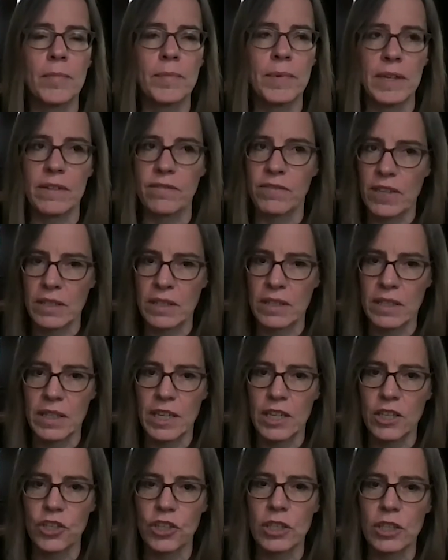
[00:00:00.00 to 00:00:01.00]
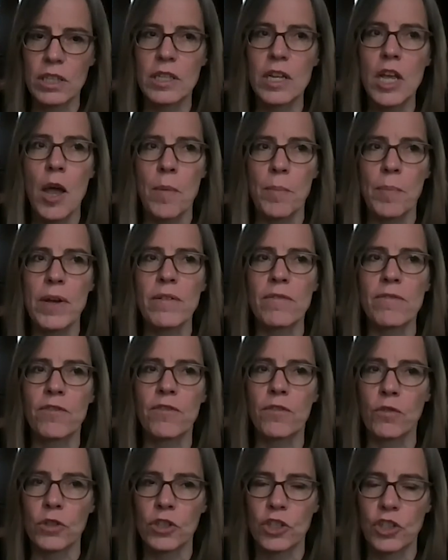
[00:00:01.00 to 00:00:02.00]
investigations. But
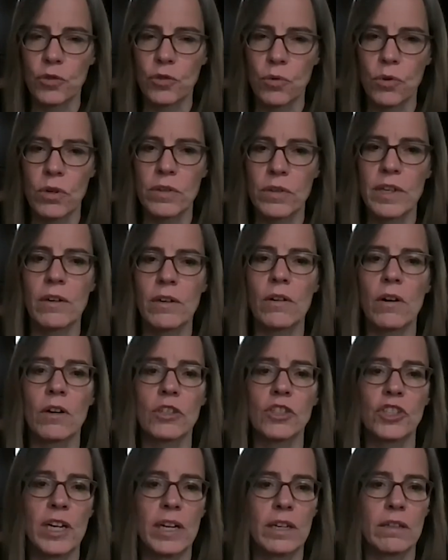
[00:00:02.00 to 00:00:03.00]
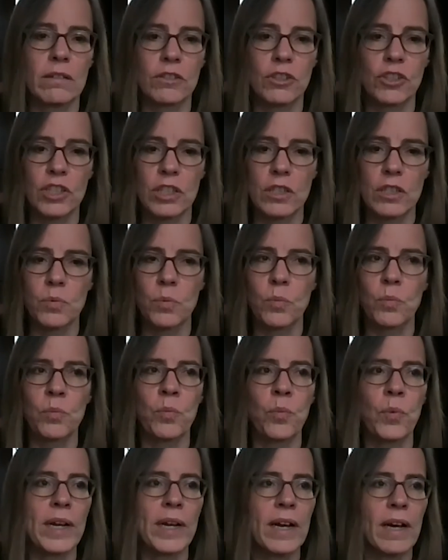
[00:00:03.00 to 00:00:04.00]
for sure, there are challenges.
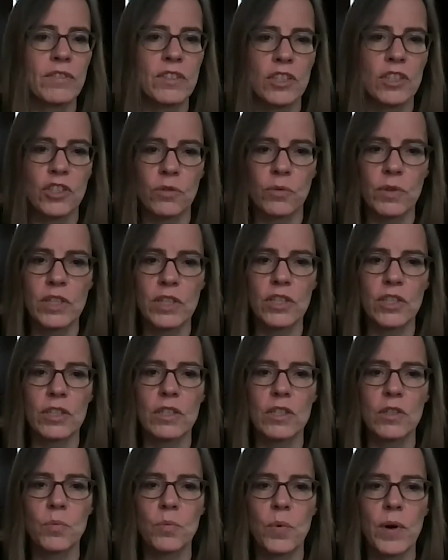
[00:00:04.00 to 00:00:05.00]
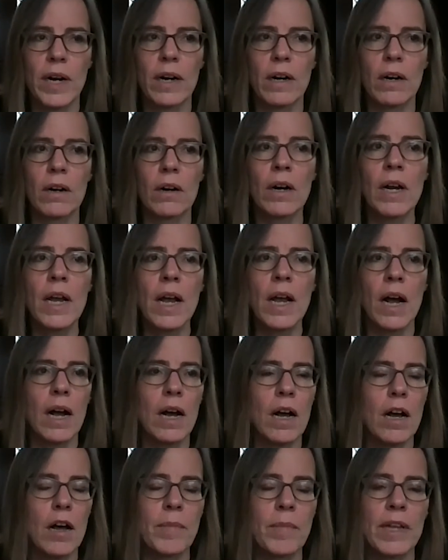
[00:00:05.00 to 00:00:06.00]
We have situations where
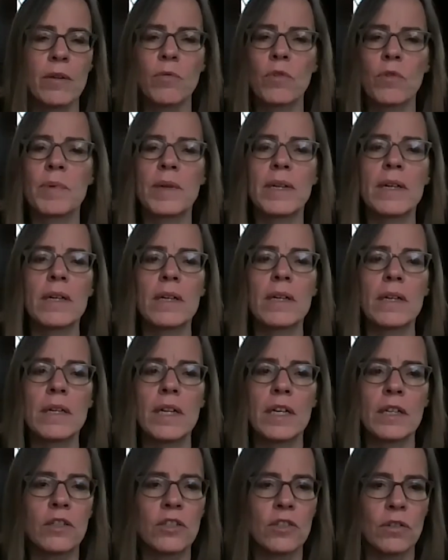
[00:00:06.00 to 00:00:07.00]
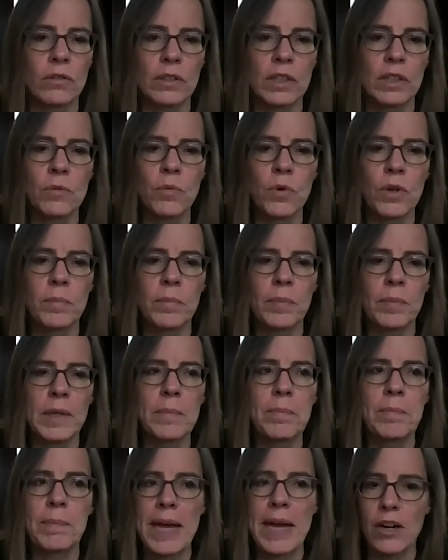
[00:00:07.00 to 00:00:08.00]
it certainly would
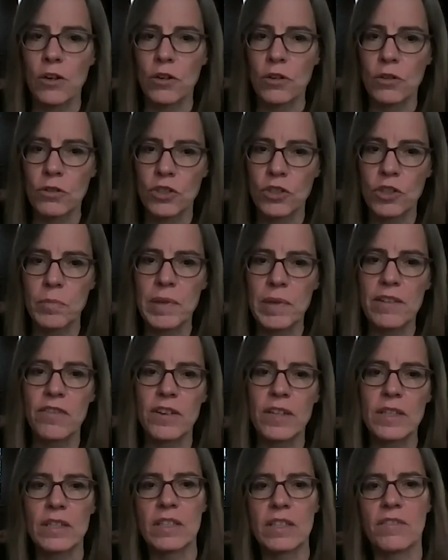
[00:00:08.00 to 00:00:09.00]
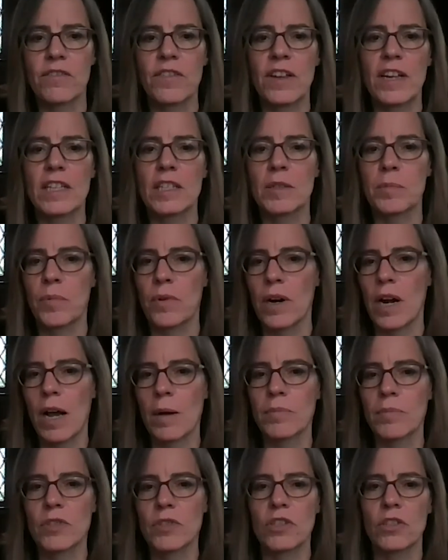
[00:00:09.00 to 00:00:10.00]
be better to be face to face,
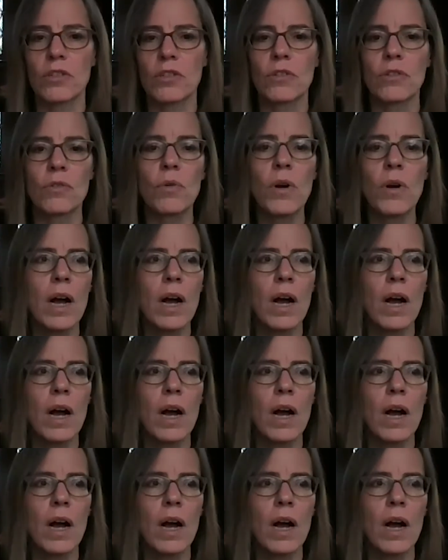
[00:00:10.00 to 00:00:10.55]
perhaps to